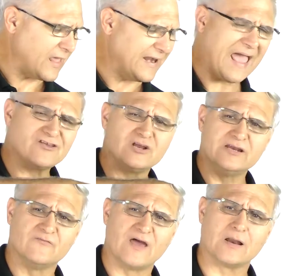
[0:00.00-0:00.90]
it actually
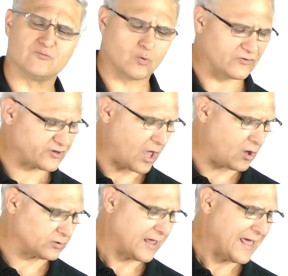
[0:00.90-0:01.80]
develops what's
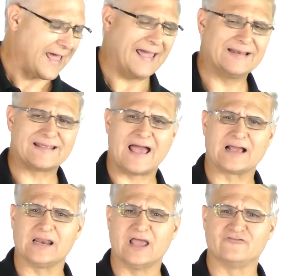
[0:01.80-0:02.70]
called
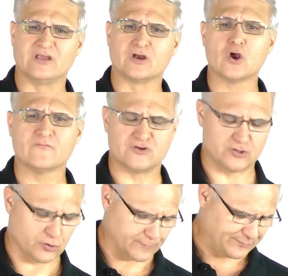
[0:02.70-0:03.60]
anti-clastic
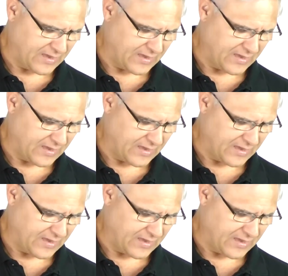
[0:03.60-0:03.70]
curvature.